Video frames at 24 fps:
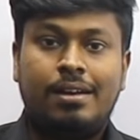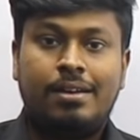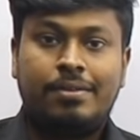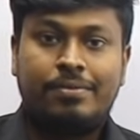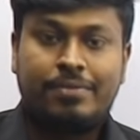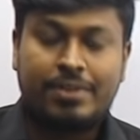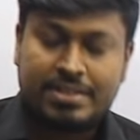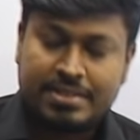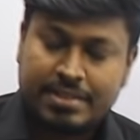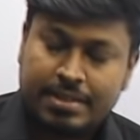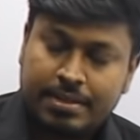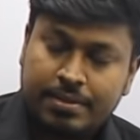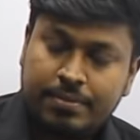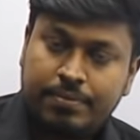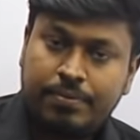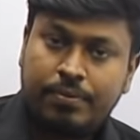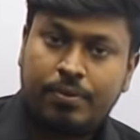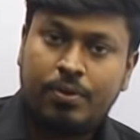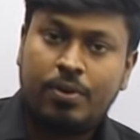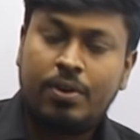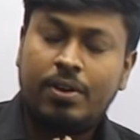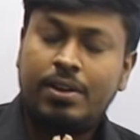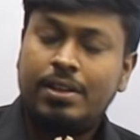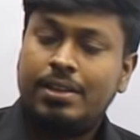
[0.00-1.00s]
First
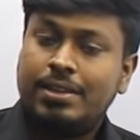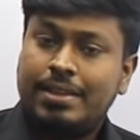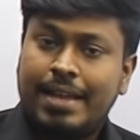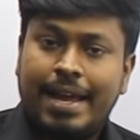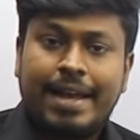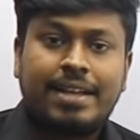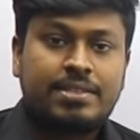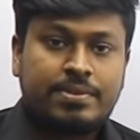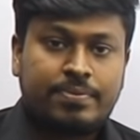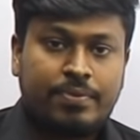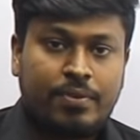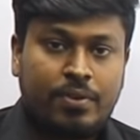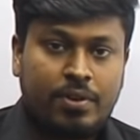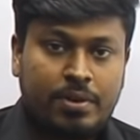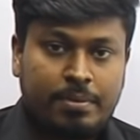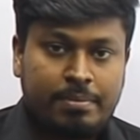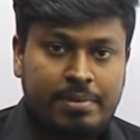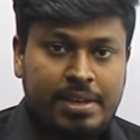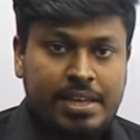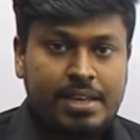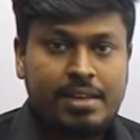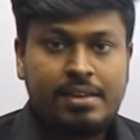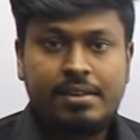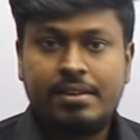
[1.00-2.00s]
of all, thanks for
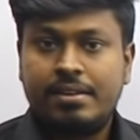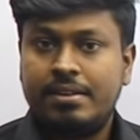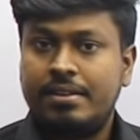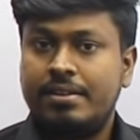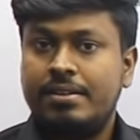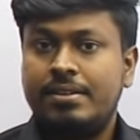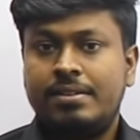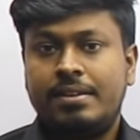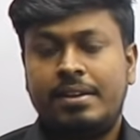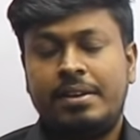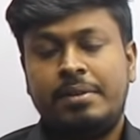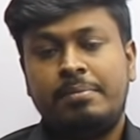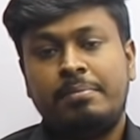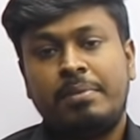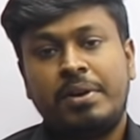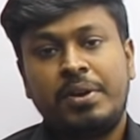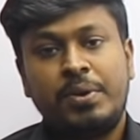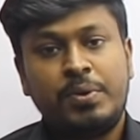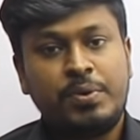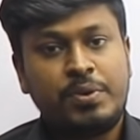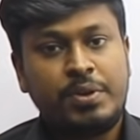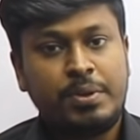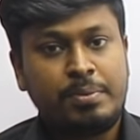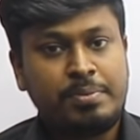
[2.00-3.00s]
being here in my
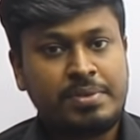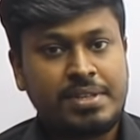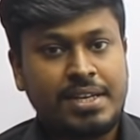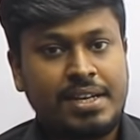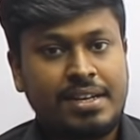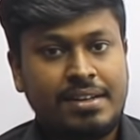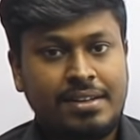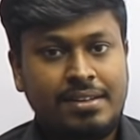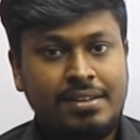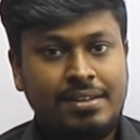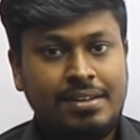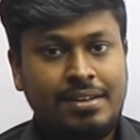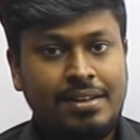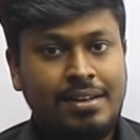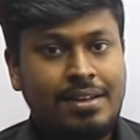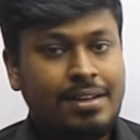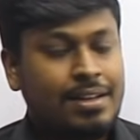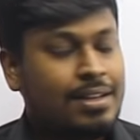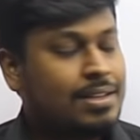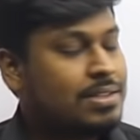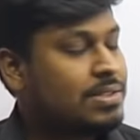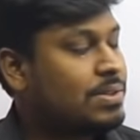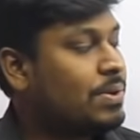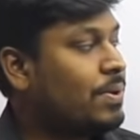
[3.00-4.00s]
YouTube channel.
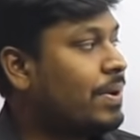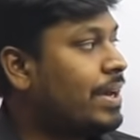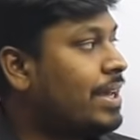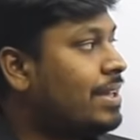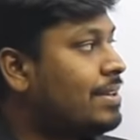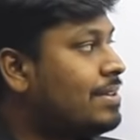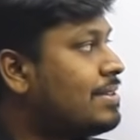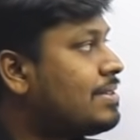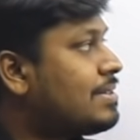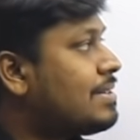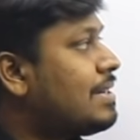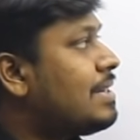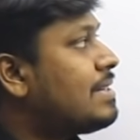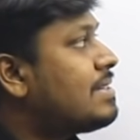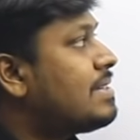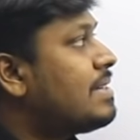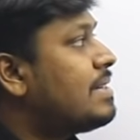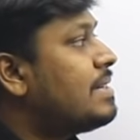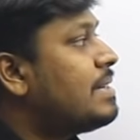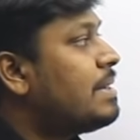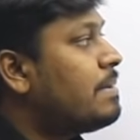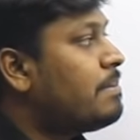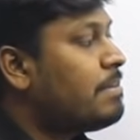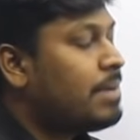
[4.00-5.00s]
So in this
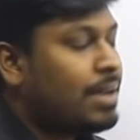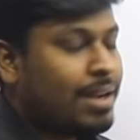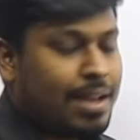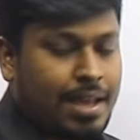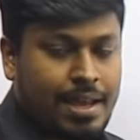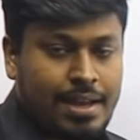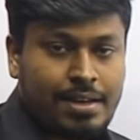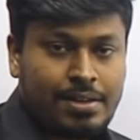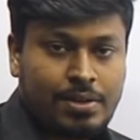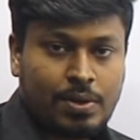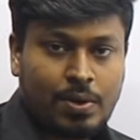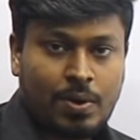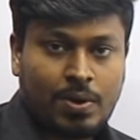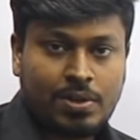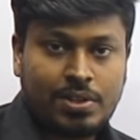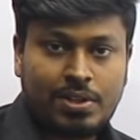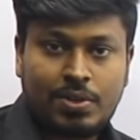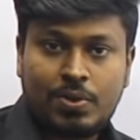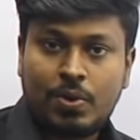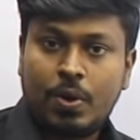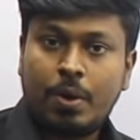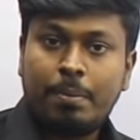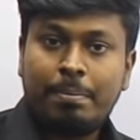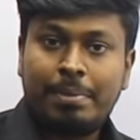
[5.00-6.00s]
lesson number 8 on
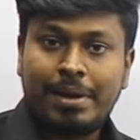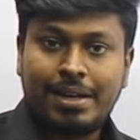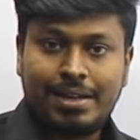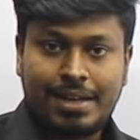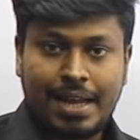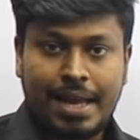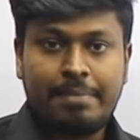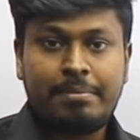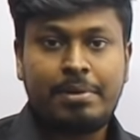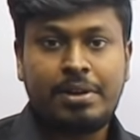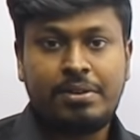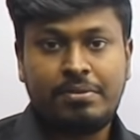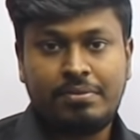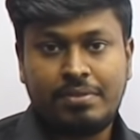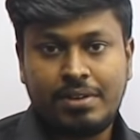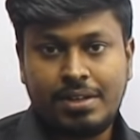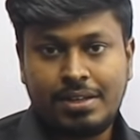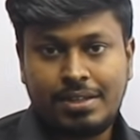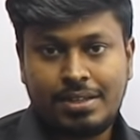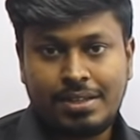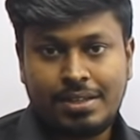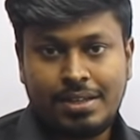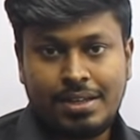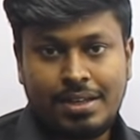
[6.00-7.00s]
the topic time and
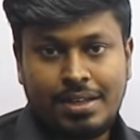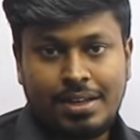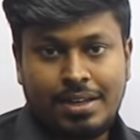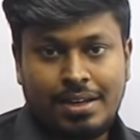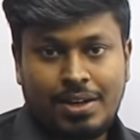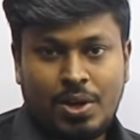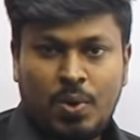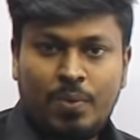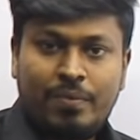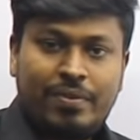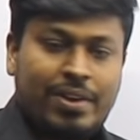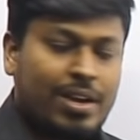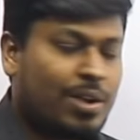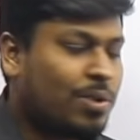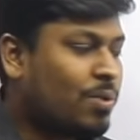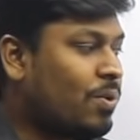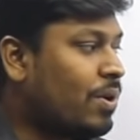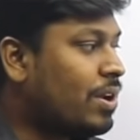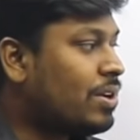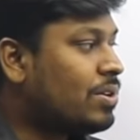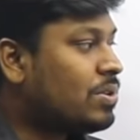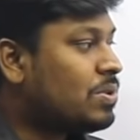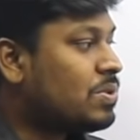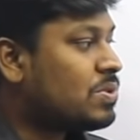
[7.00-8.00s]
work, now we are
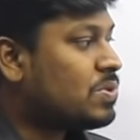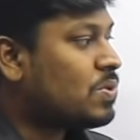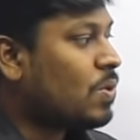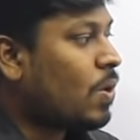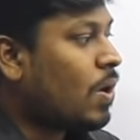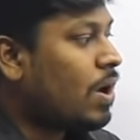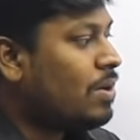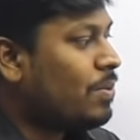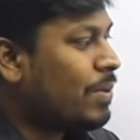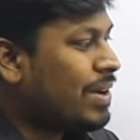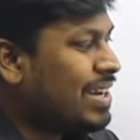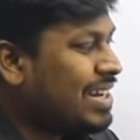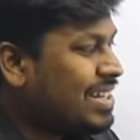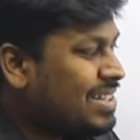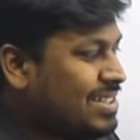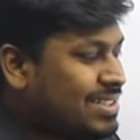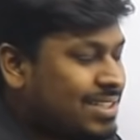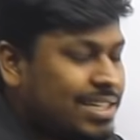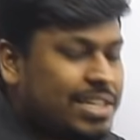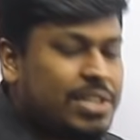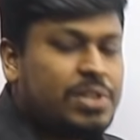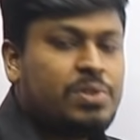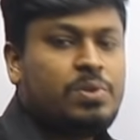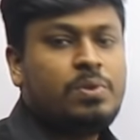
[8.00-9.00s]
going to solve only
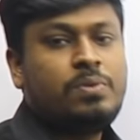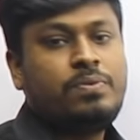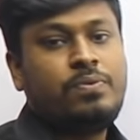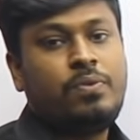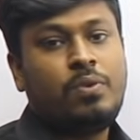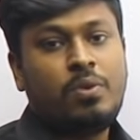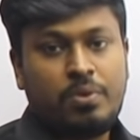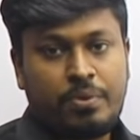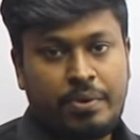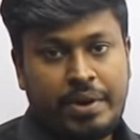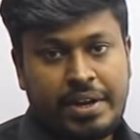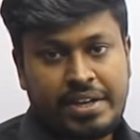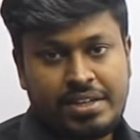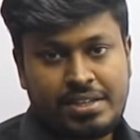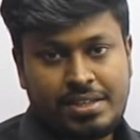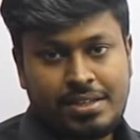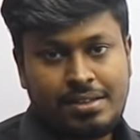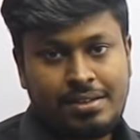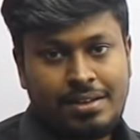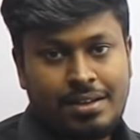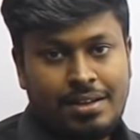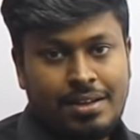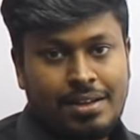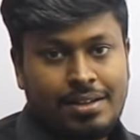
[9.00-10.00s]
3 to 4
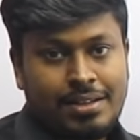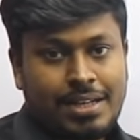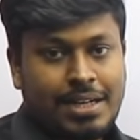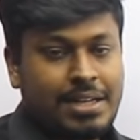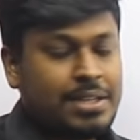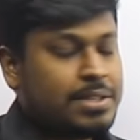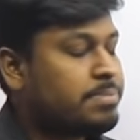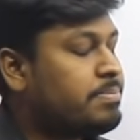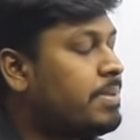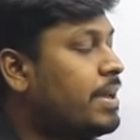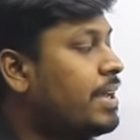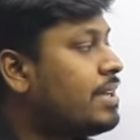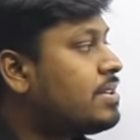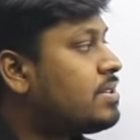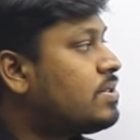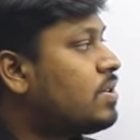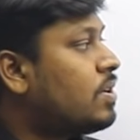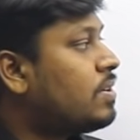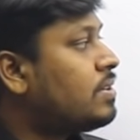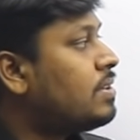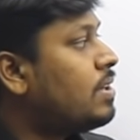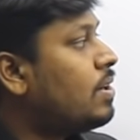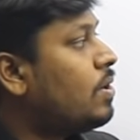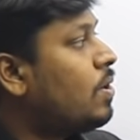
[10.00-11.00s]
questions that is based
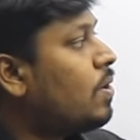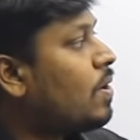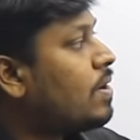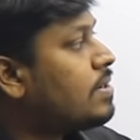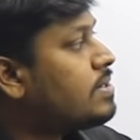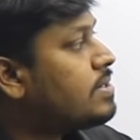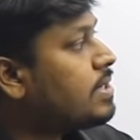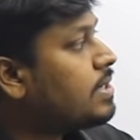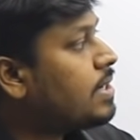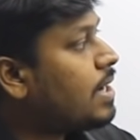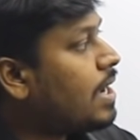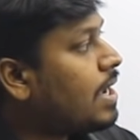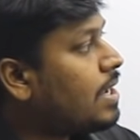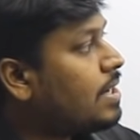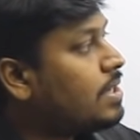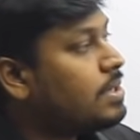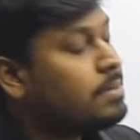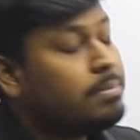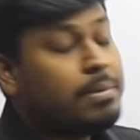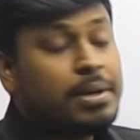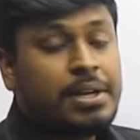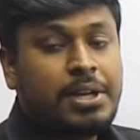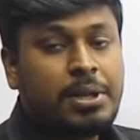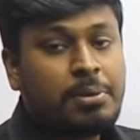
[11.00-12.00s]
on the logic
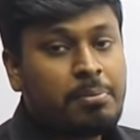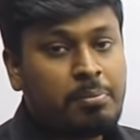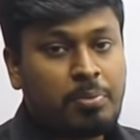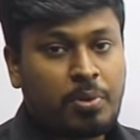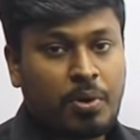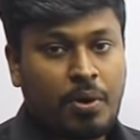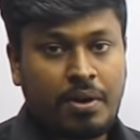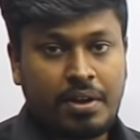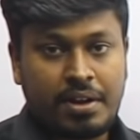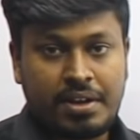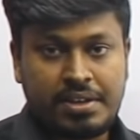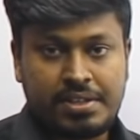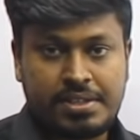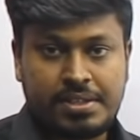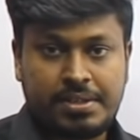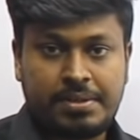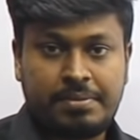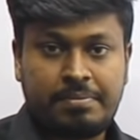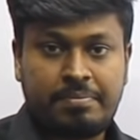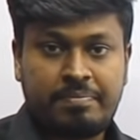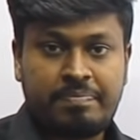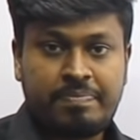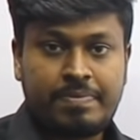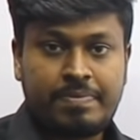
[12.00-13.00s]
arithmetic progression.